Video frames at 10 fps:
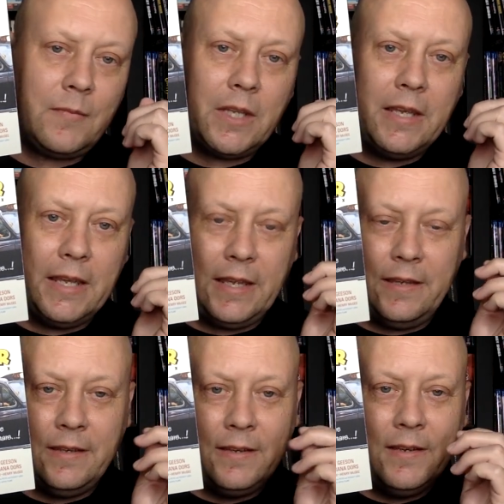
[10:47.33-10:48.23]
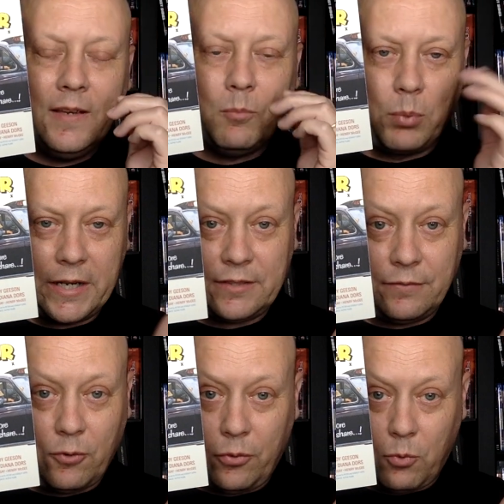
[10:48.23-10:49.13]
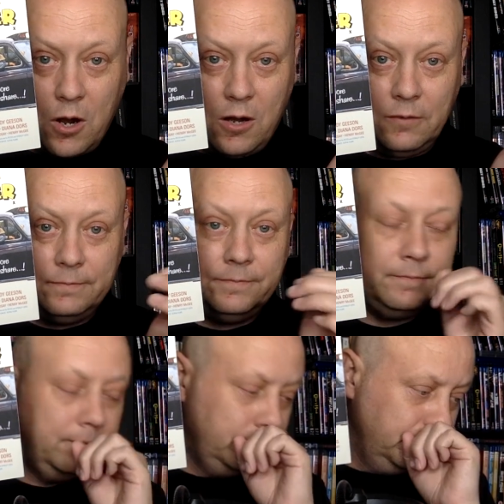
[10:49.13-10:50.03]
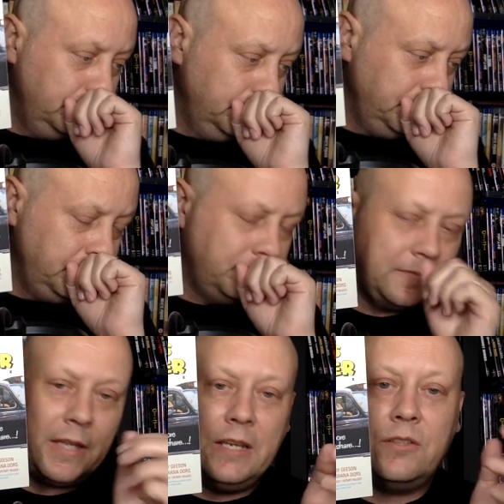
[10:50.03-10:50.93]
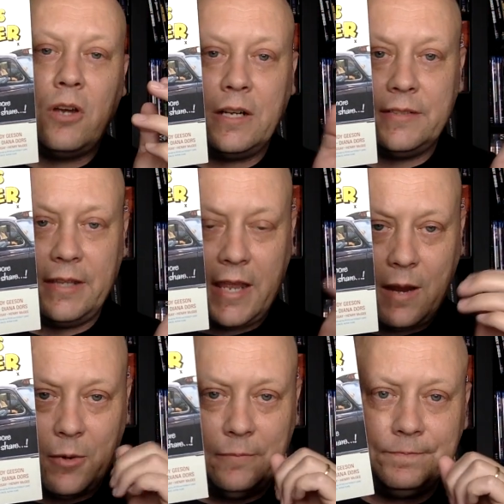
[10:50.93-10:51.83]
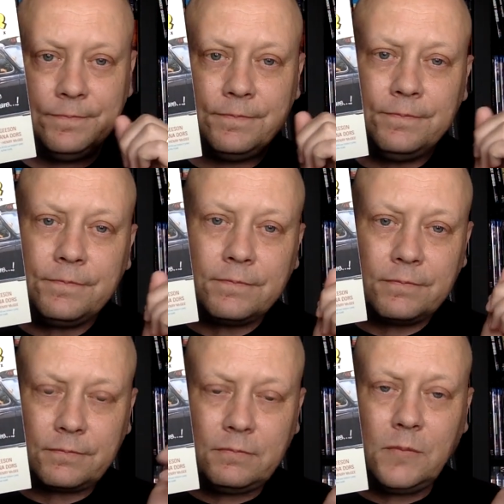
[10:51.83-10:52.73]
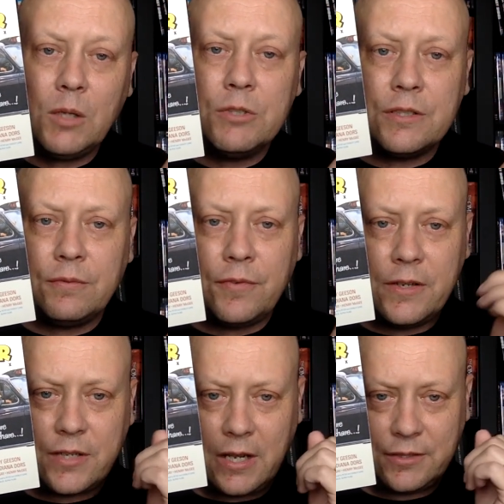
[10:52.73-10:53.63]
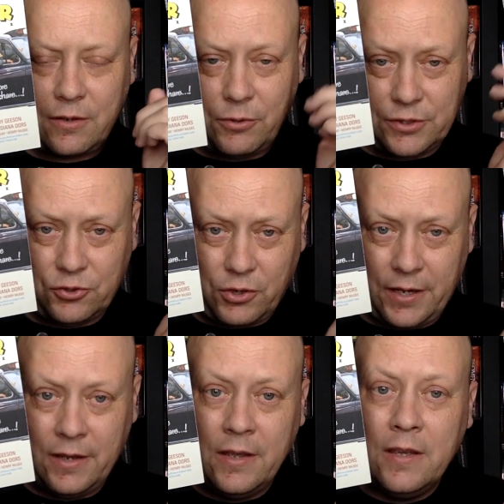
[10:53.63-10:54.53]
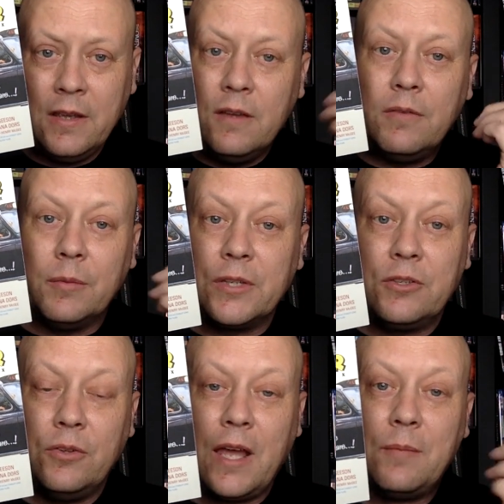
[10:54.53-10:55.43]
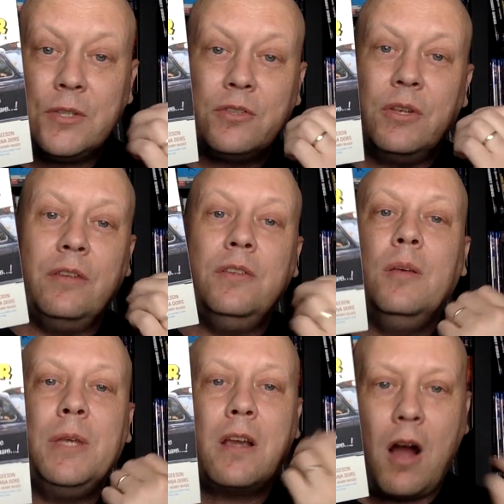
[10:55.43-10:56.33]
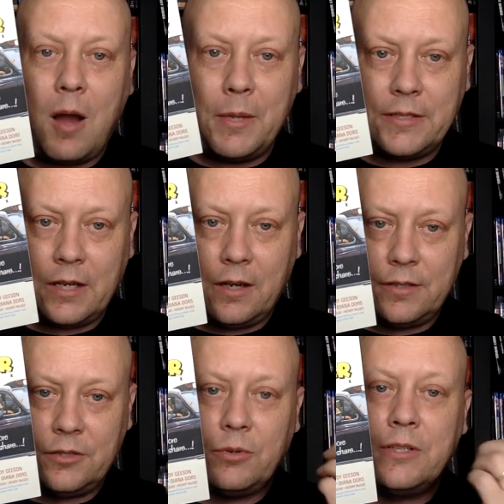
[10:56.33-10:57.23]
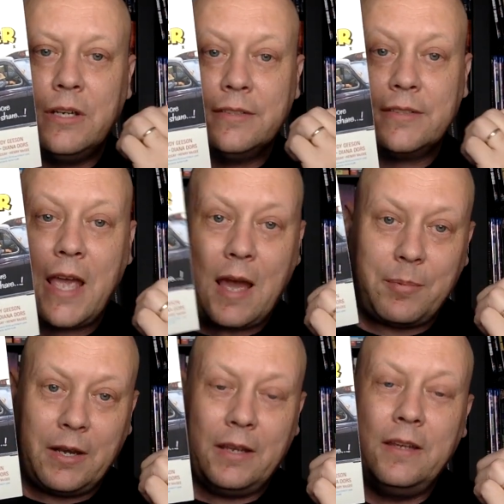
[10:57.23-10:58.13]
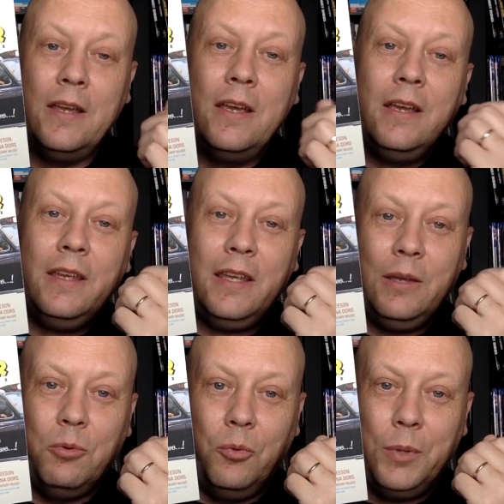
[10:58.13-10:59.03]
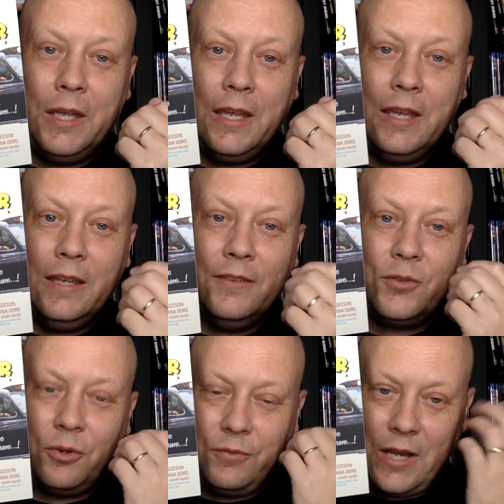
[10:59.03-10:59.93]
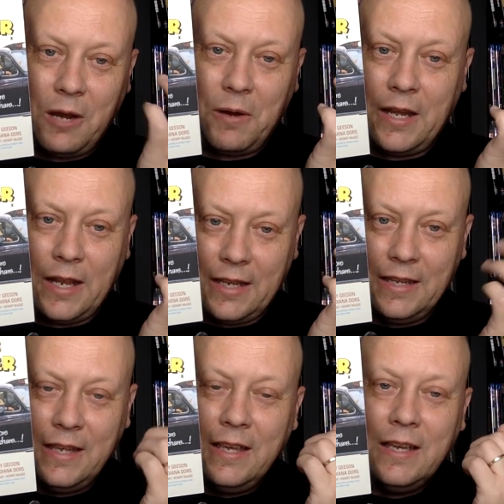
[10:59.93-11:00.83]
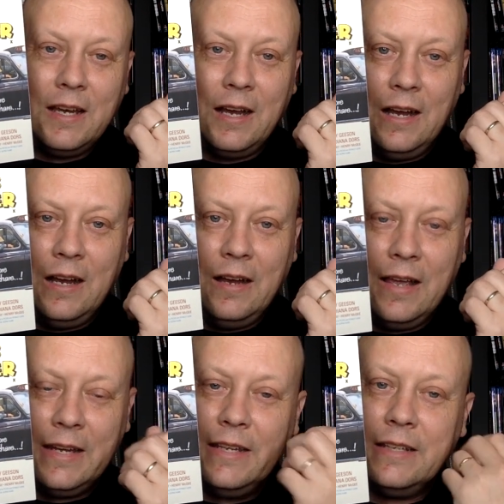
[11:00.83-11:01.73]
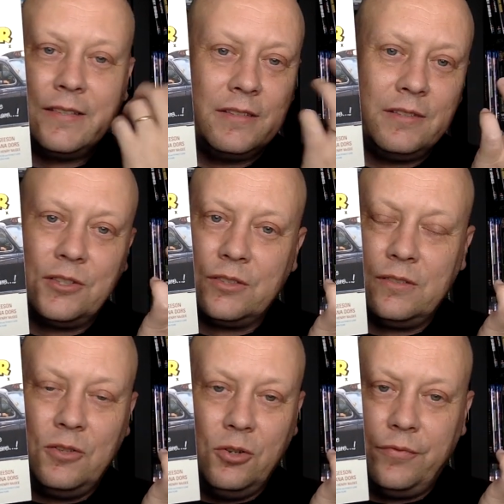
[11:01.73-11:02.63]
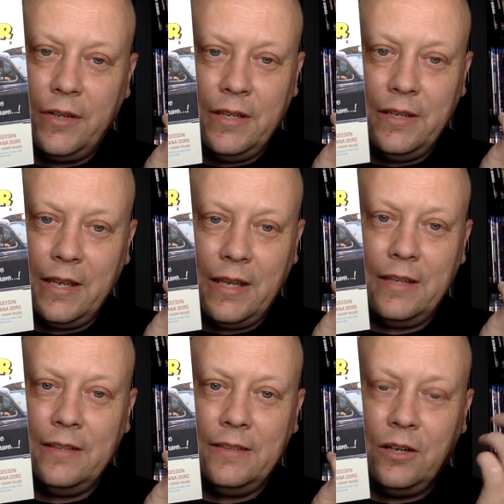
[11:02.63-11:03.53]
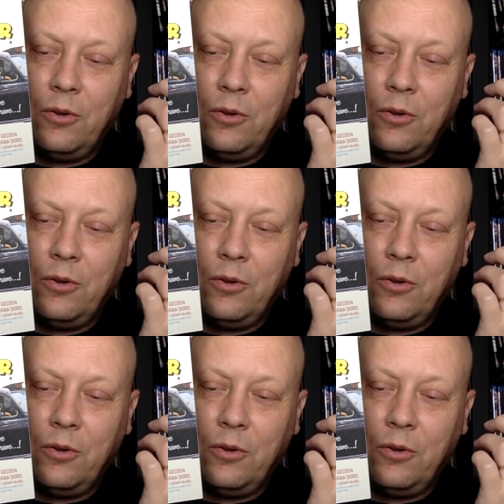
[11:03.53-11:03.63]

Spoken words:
He breaks the fourth wall and he talks to the camera, which is a fun touch. I always enjoy films that do that. But so he'll be commenting on a situation as it's happening. He will be sort of narrating, and he gets into just goofy, you